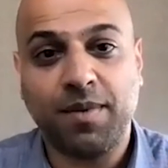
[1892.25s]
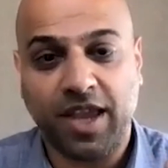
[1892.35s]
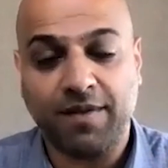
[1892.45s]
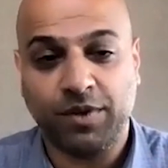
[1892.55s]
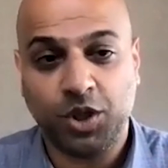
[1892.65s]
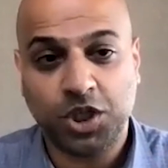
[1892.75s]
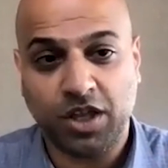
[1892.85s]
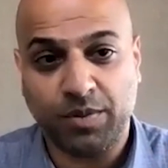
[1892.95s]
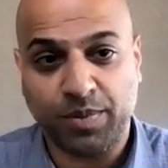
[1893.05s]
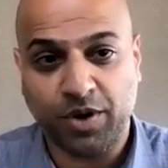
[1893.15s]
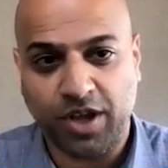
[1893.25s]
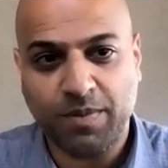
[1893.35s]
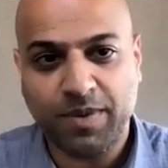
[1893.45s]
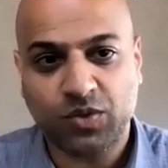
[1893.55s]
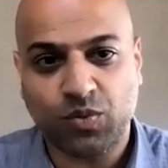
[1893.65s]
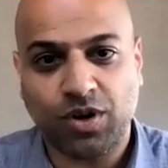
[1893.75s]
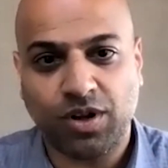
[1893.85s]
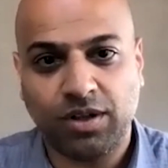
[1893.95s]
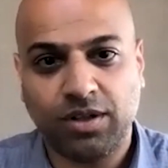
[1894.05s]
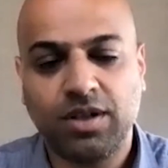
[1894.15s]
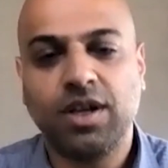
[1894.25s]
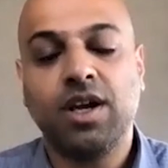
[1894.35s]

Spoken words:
on the evolution of the proteomics world,